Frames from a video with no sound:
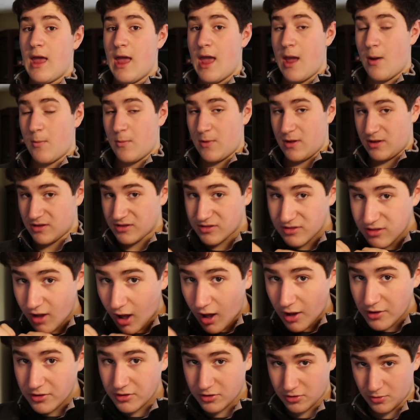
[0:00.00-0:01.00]
And we
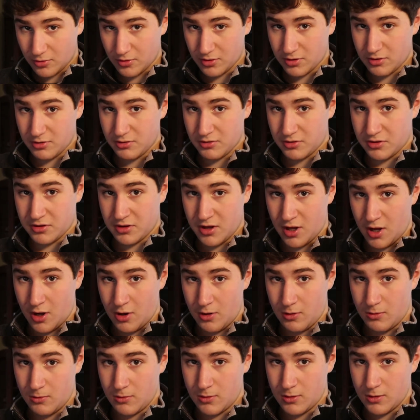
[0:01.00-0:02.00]
saw the Sorcerer's
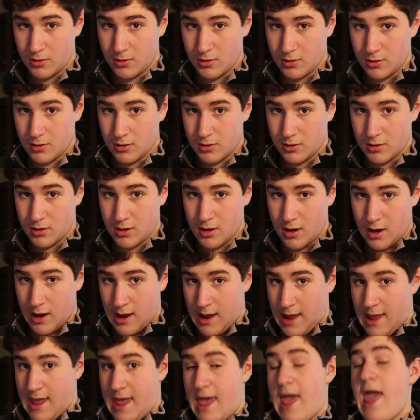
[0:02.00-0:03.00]
Stone,
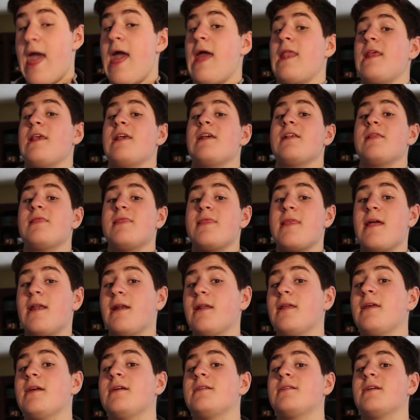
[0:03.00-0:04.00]
and he
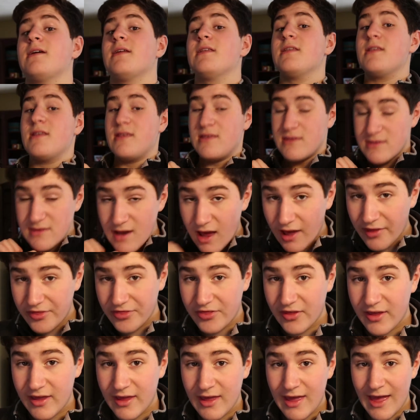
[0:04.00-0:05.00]
literally did
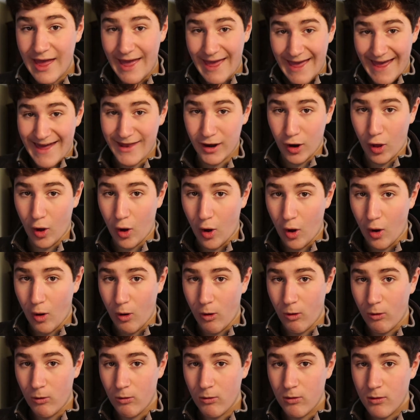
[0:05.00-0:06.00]
nothing at
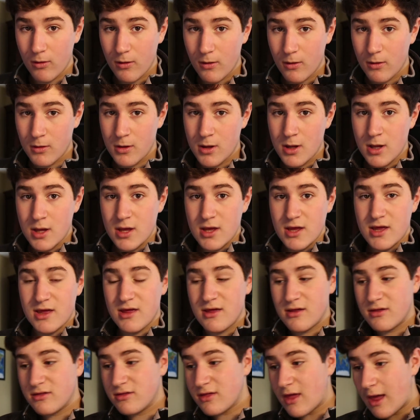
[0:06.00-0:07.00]
all.
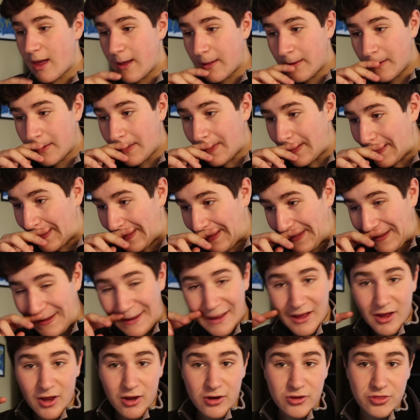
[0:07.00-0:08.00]
He said like
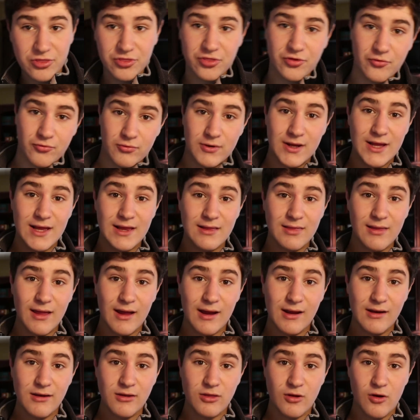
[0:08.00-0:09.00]
3
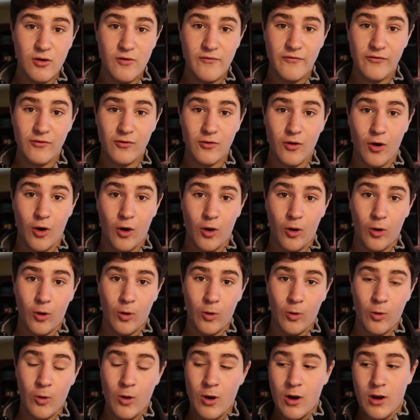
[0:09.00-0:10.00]
lines
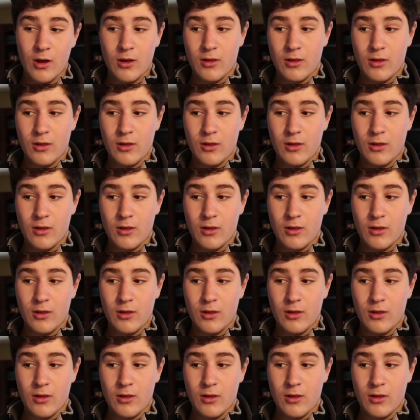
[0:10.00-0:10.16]
overall,